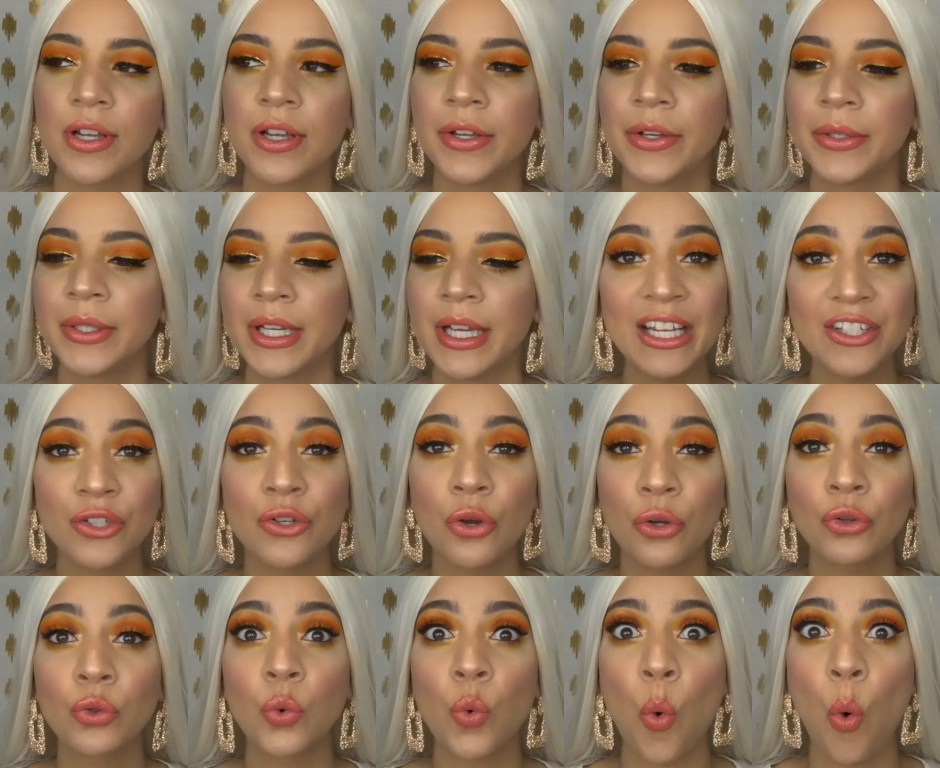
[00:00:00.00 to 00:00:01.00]
I had to
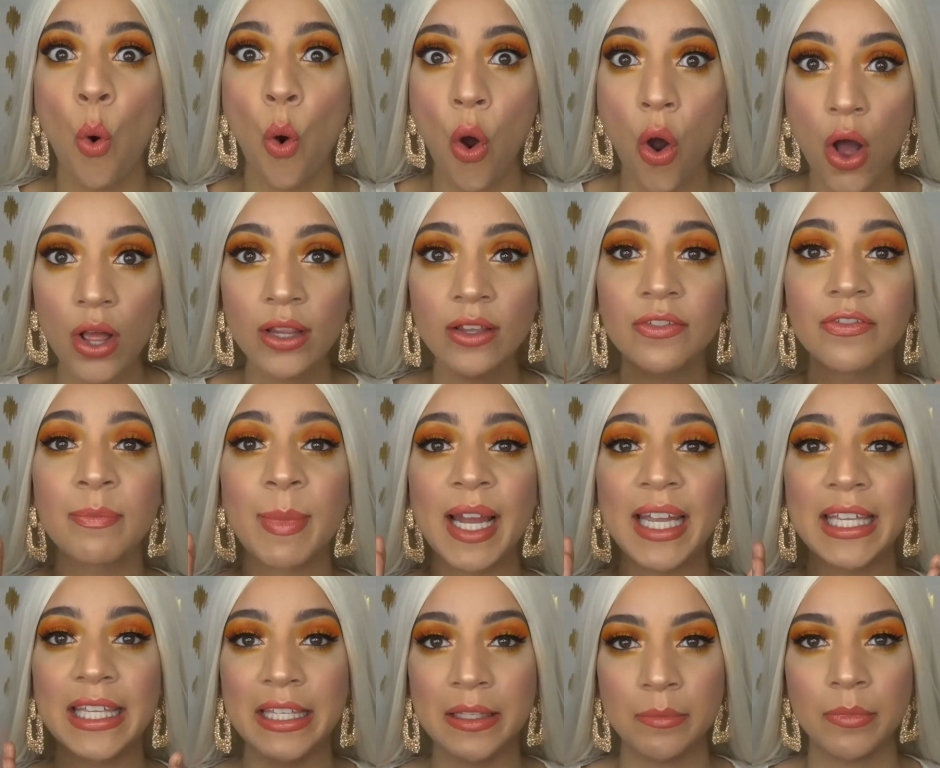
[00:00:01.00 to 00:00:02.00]
go through all of
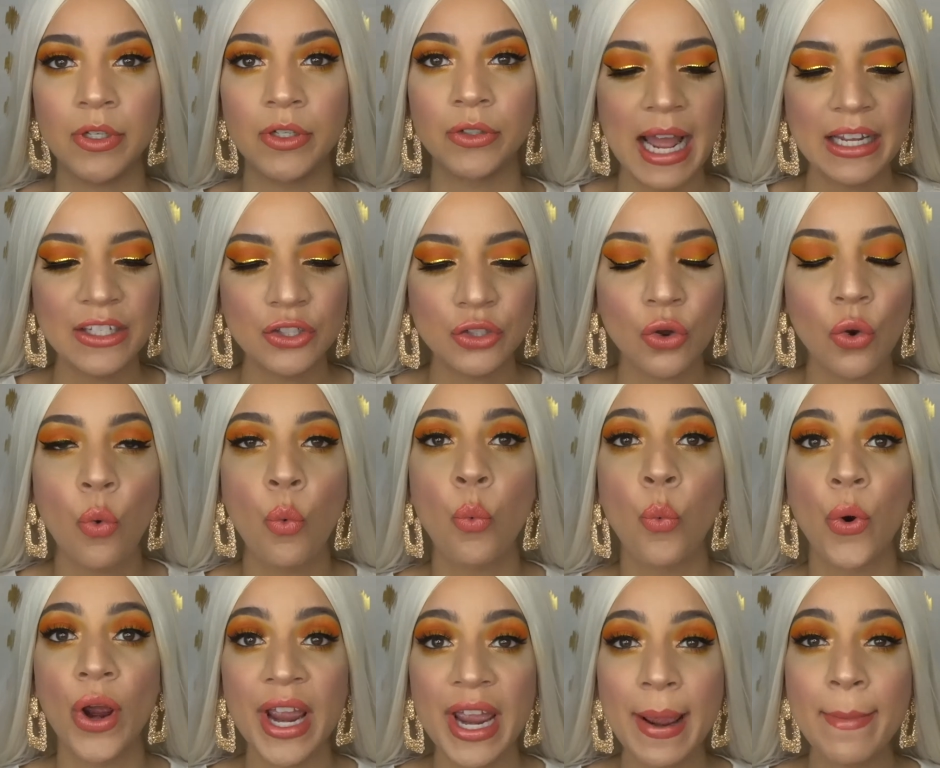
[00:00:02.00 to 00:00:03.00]
my email. I had to go
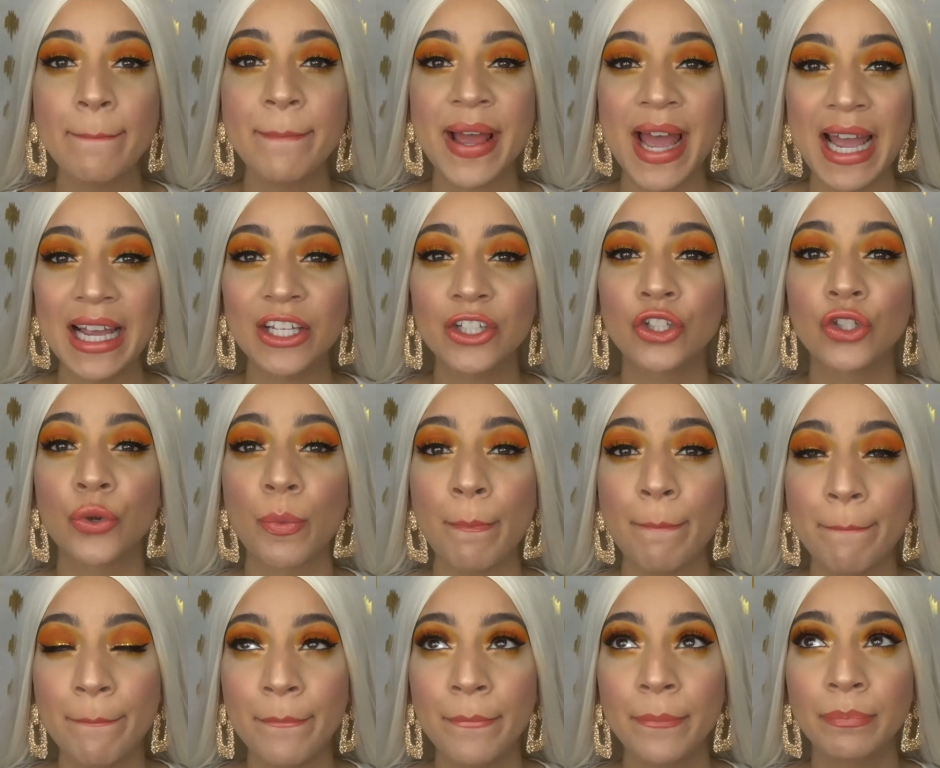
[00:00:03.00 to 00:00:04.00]
way back to
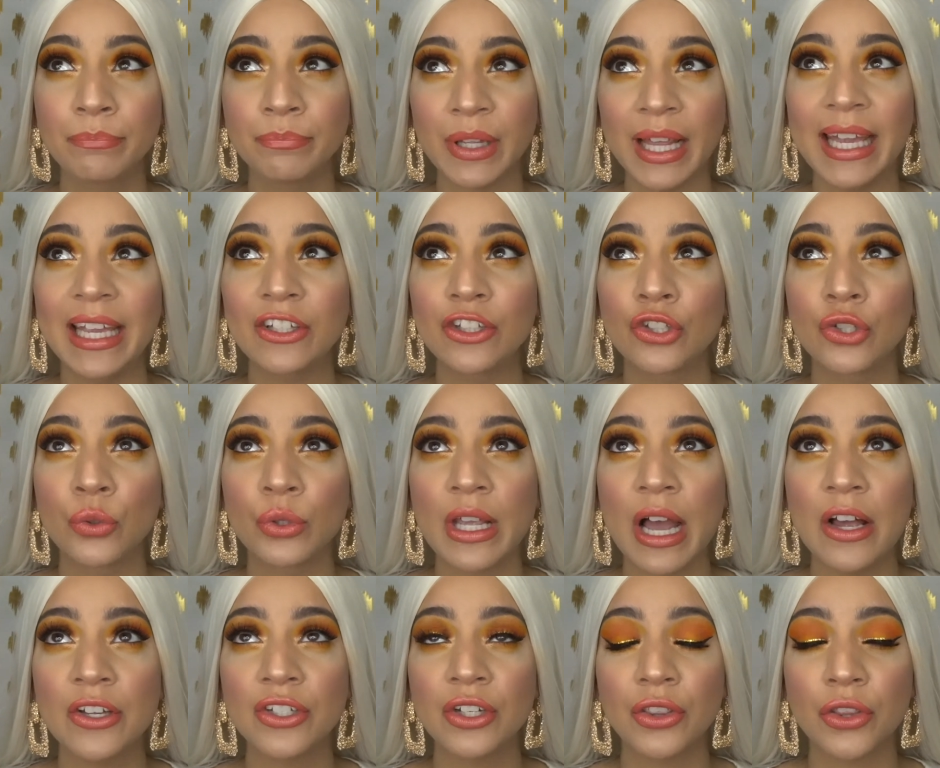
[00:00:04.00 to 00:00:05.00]
like
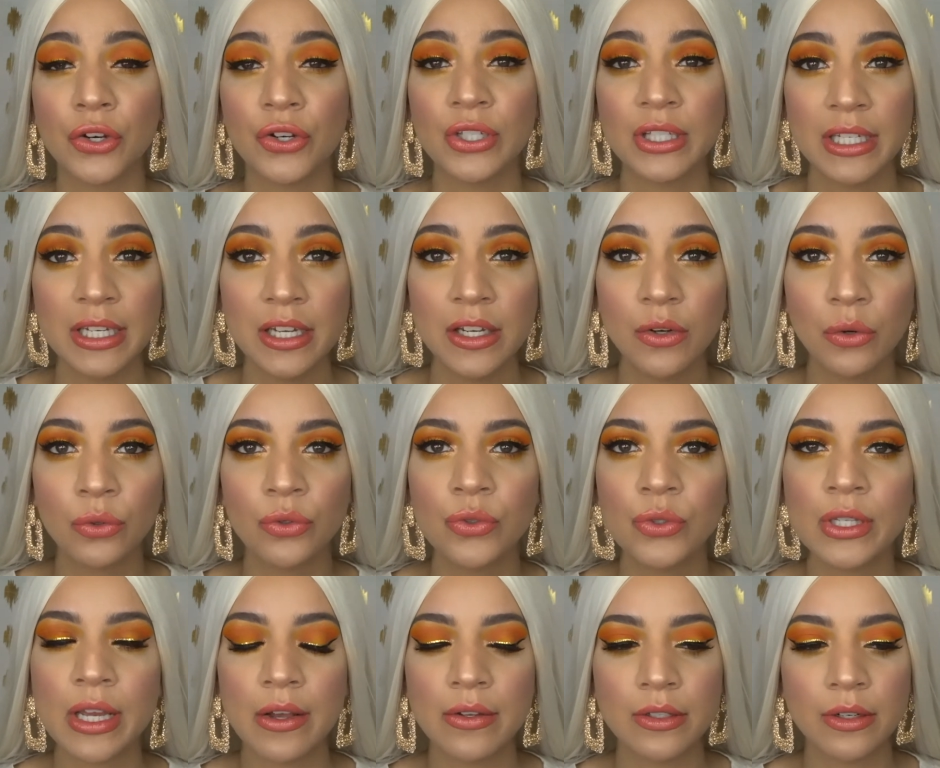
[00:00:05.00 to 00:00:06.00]
2013 or
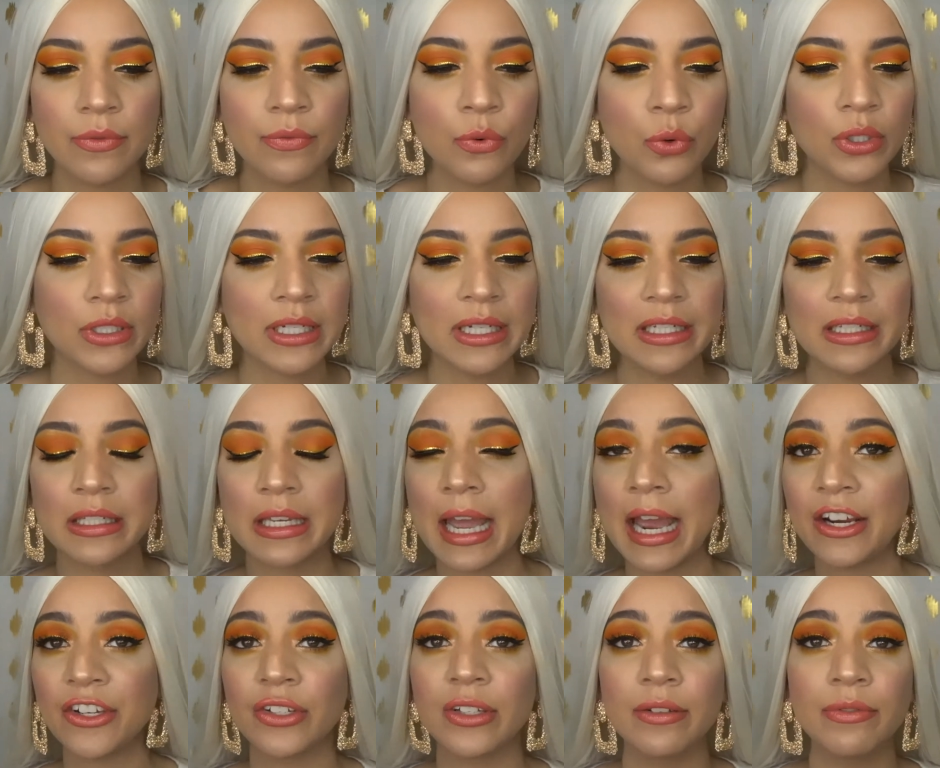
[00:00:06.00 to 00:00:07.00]
2014 to
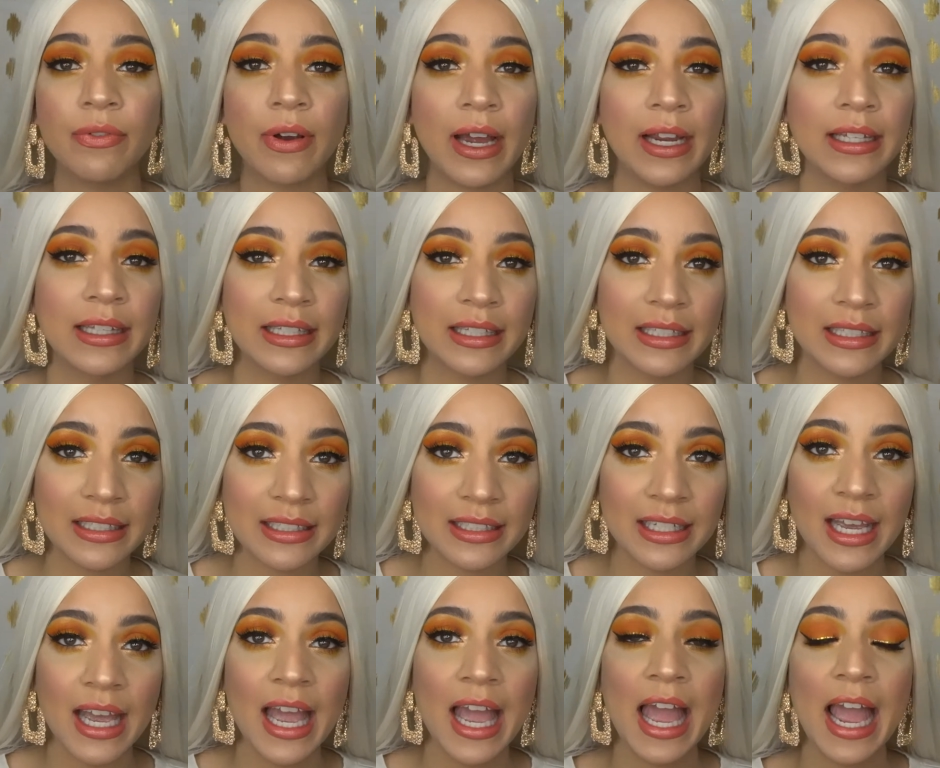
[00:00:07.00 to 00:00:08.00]
actually find this
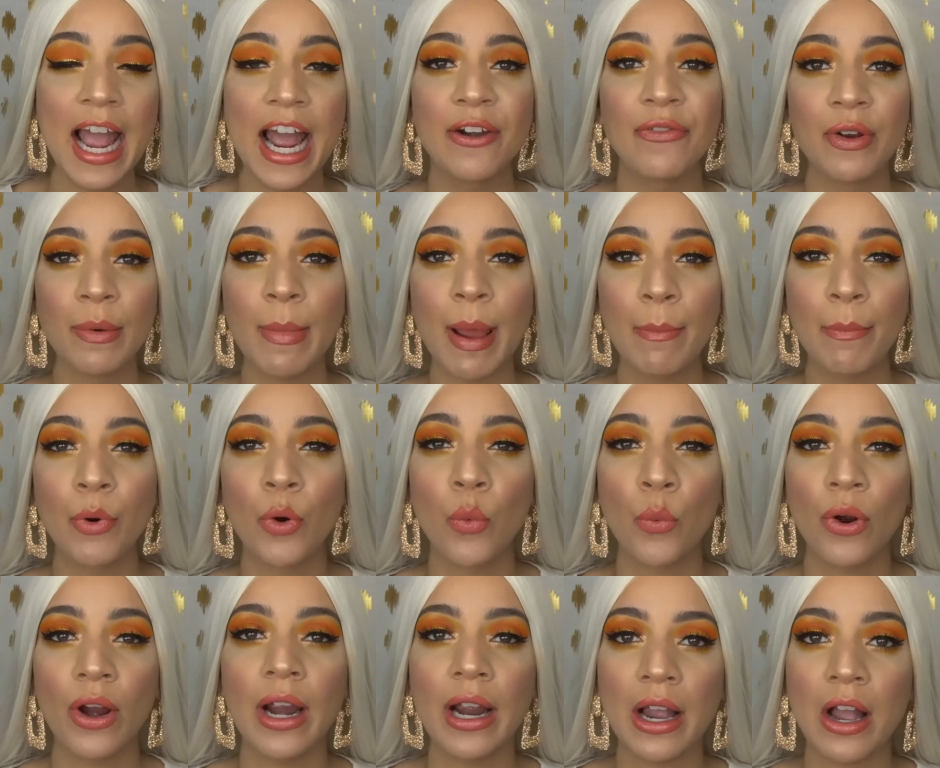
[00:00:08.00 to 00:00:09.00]
and remember
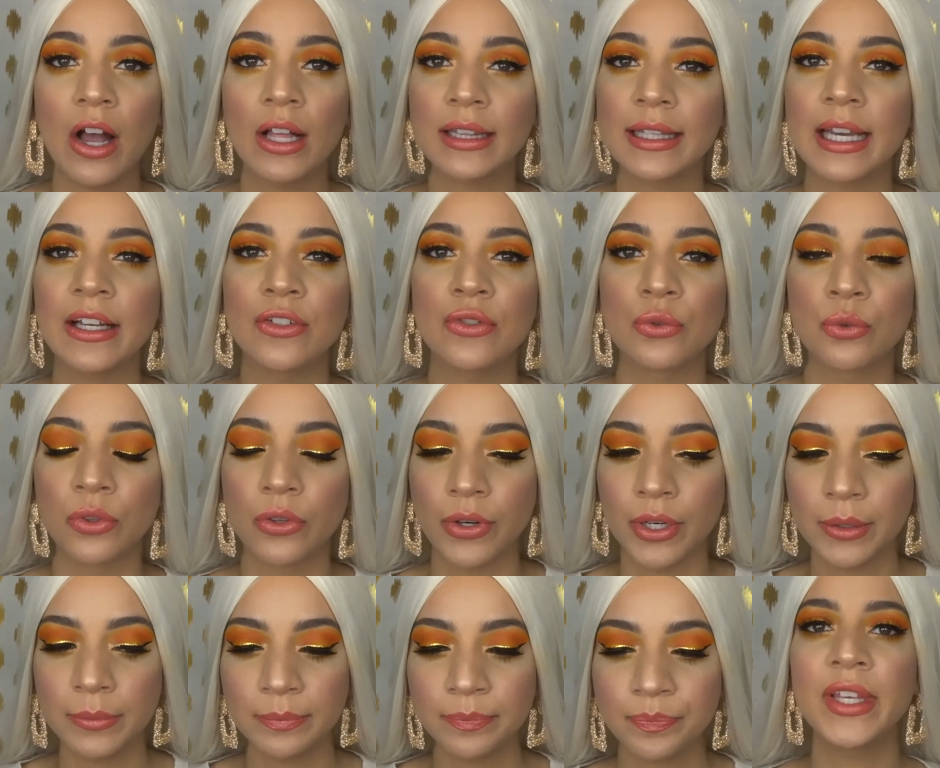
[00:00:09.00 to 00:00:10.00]
where I got that
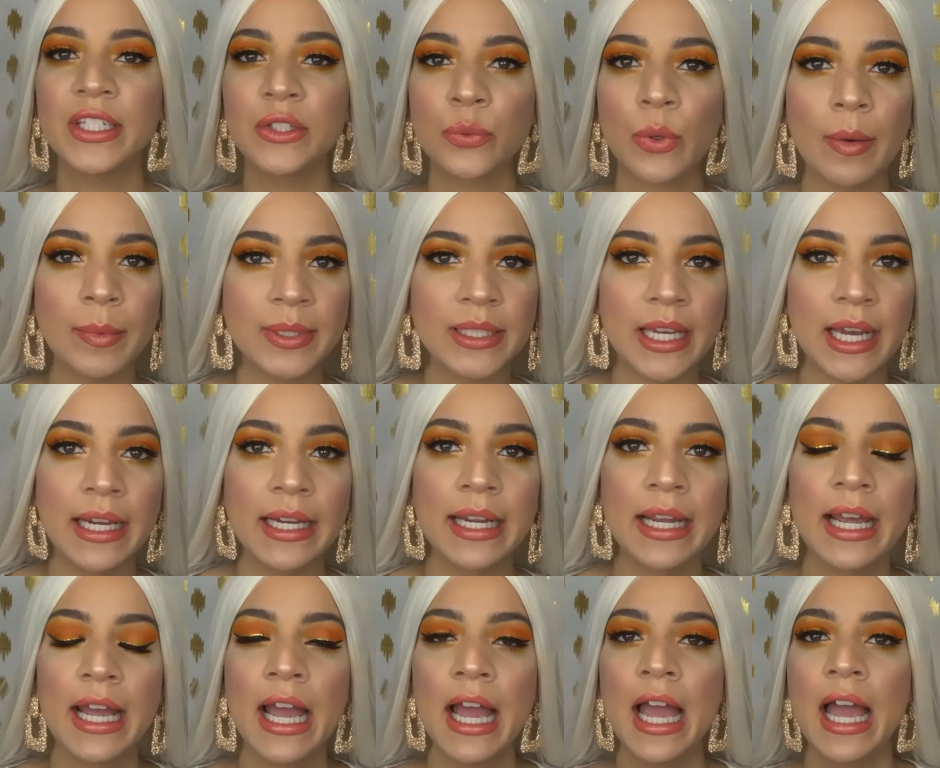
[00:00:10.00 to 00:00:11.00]
jewelry. This website
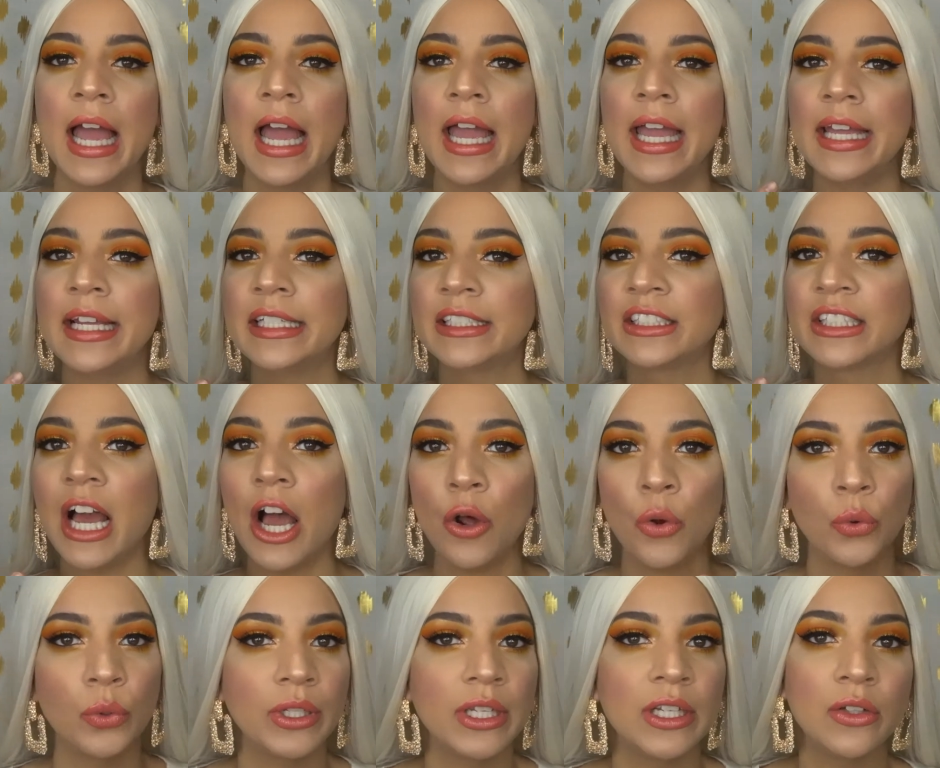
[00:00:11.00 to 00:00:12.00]
is not
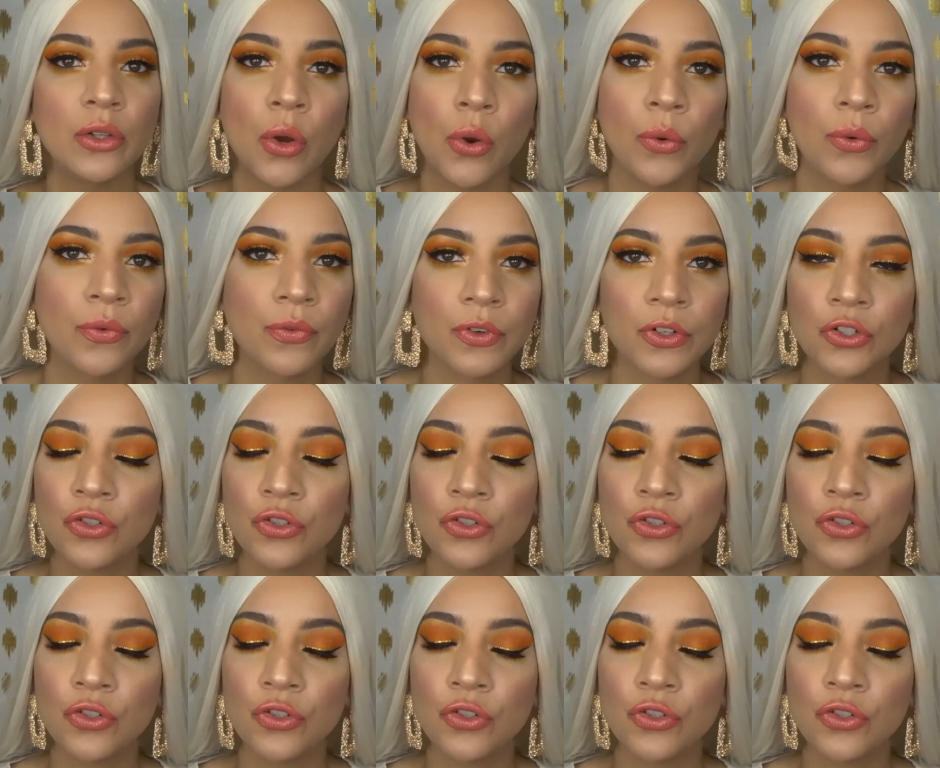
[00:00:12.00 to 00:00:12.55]
only known for